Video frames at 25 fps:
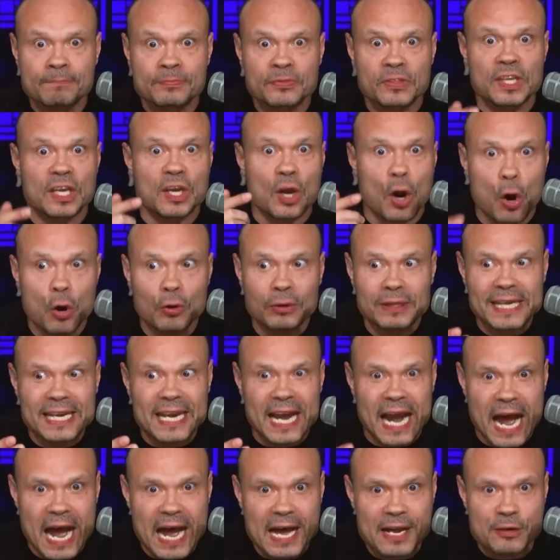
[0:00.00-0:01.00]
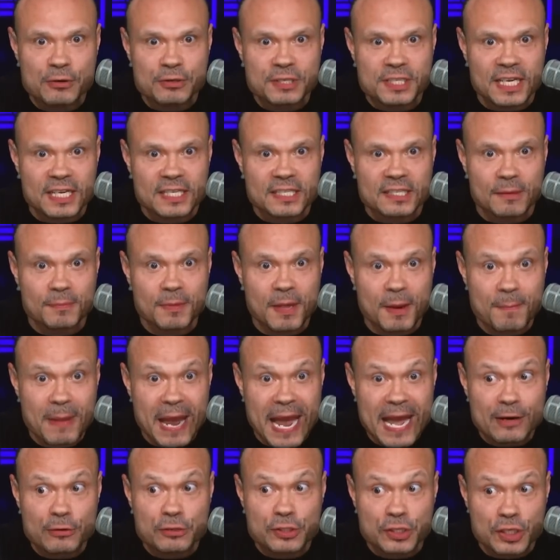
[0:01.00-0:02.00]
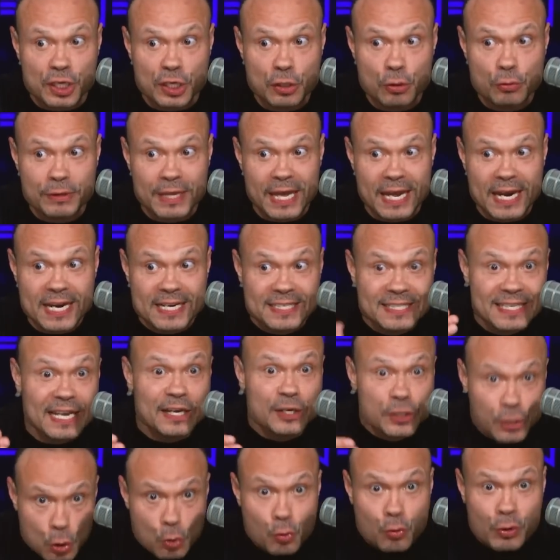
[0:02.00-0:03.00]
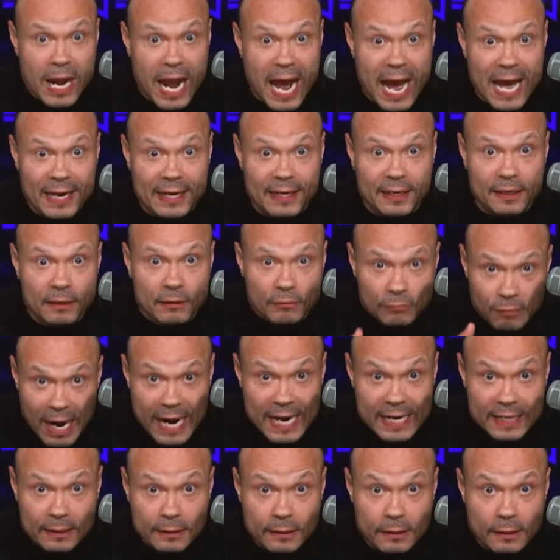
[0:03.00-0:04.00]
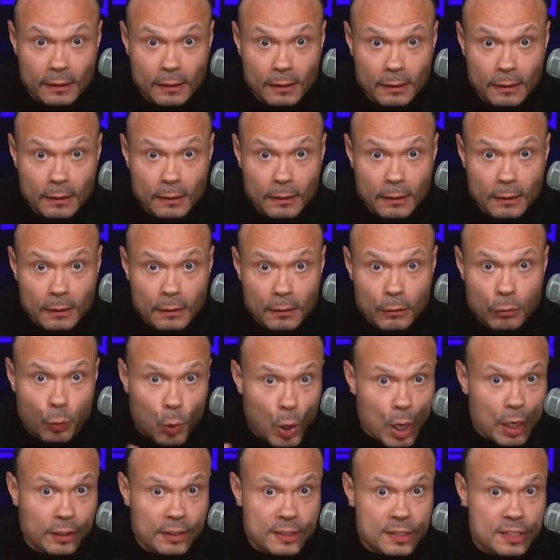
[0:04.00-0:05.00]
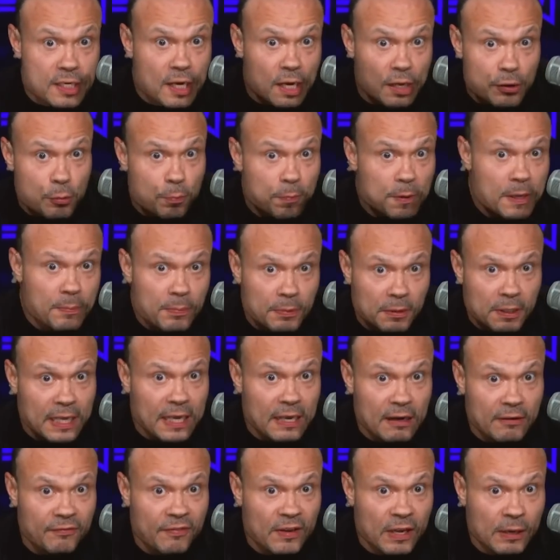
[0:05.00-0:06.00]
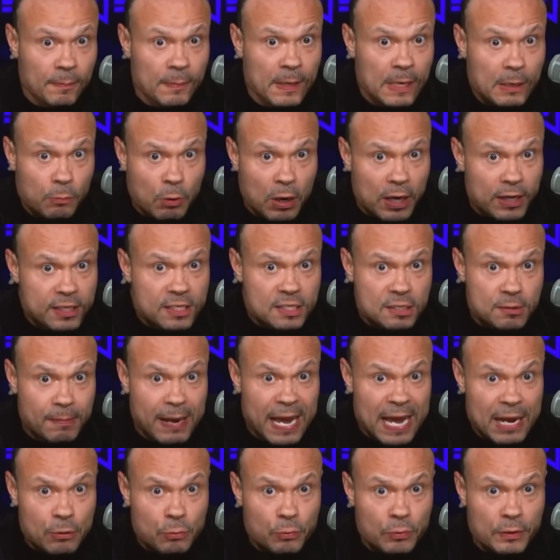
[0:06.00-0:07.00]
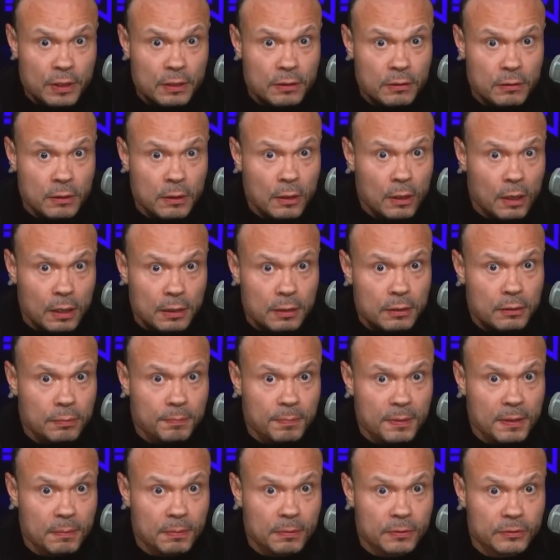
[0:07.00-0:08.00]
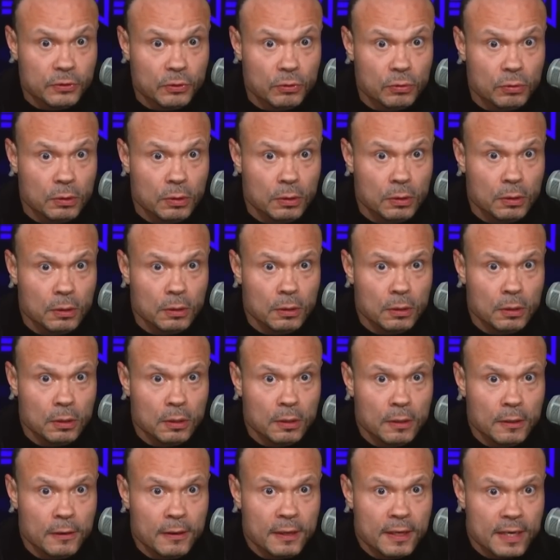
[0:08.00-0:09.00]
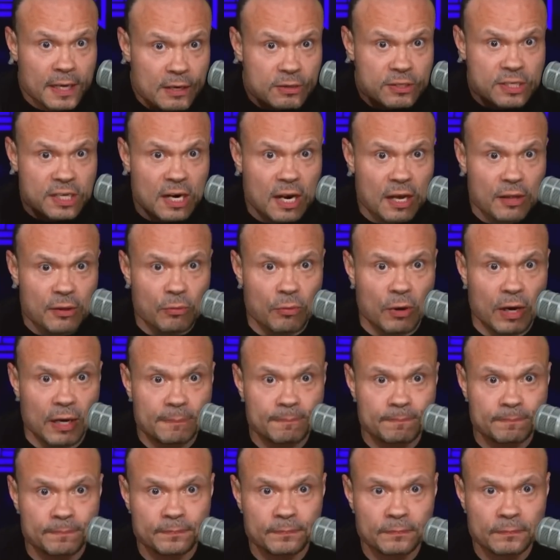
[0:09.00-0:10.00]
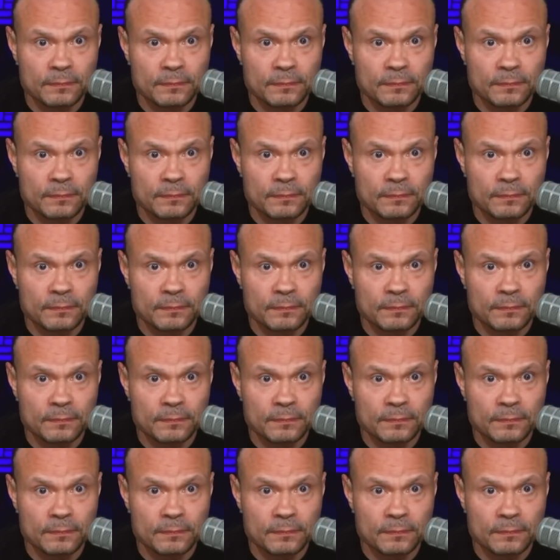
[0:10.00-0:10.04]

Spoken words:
The only honor system that matters to you then is that you got it, right? Works, other people can't affect me. Why does it matter what other people do? Here's another one.